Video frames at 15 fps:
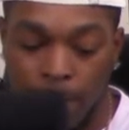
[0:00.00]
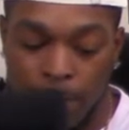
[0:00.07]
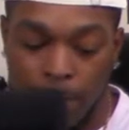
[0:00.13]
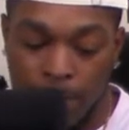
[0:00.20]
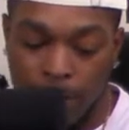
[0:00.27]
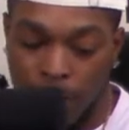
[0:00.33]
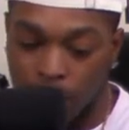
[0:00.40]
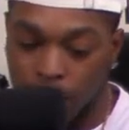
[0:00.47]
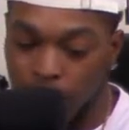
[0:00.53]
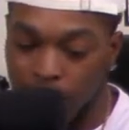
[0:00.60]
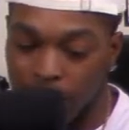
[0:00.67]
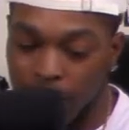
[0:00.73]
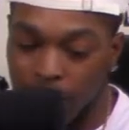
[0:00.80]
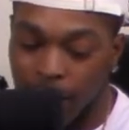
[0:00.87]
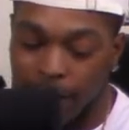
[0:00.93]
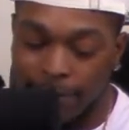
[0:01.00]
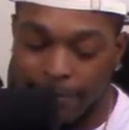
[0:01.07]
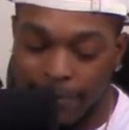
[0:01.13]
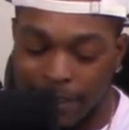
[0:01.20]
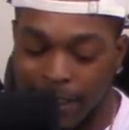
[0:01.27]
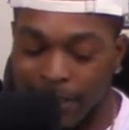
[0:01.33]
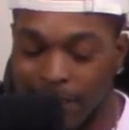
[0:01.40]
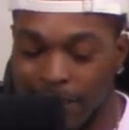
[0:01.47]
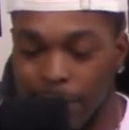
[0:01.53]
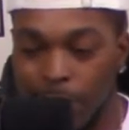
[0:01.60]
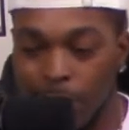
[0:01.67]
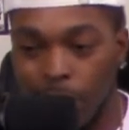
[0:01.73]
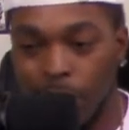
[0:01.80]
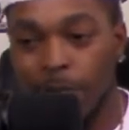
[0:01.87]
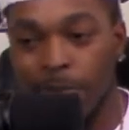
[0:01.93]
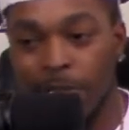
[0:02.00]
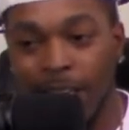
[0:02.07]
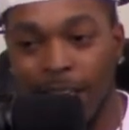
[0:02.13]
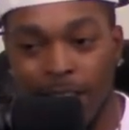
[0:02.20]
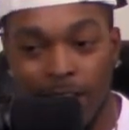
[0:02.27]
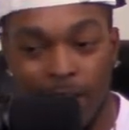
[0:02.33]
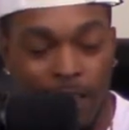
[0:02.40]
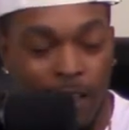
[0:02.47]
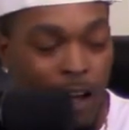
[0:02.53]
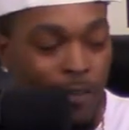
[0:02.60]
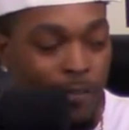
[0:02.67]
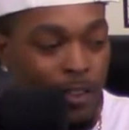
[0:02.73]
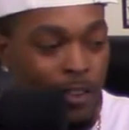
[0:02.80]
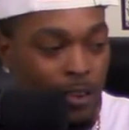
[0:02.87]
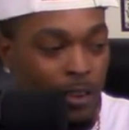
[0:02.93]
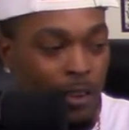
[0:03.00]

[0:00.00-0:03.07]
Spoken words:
Although it's not the same circumstances, obviously.